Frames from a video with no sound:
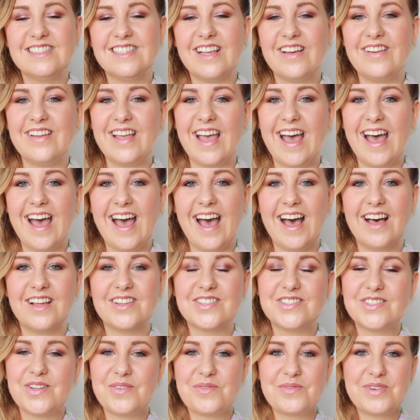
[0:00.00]
So yeah,
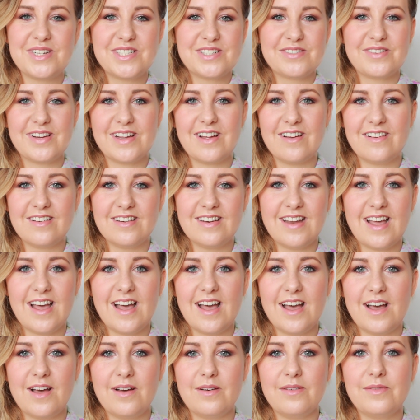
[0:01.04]
I'll stop wittering on
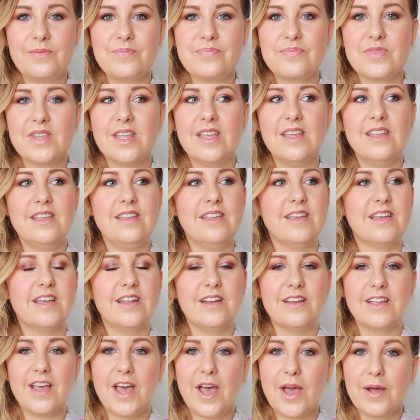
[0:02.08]
now. You
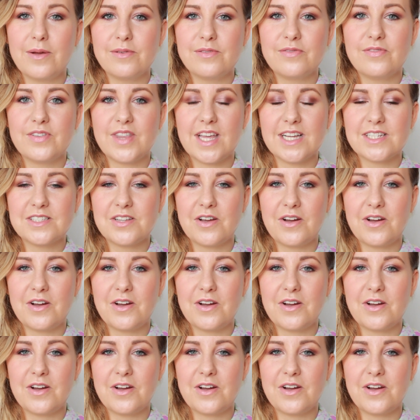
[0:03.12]
can go for that